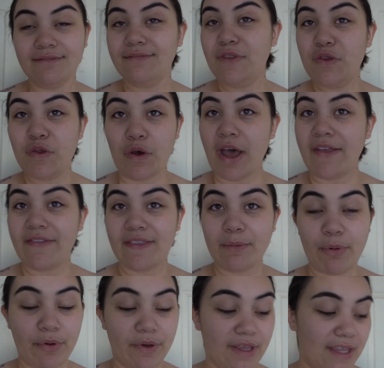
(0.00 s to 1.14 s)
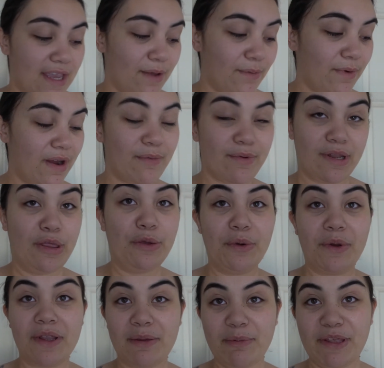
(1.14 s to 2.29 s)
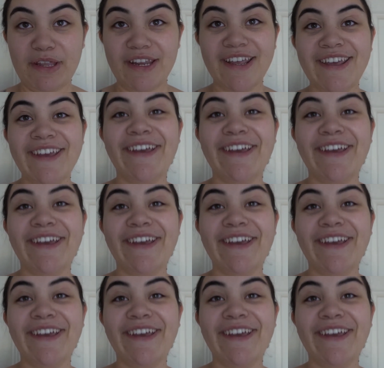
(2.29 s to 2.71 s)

not at the point yet where I want to throw it in the bin.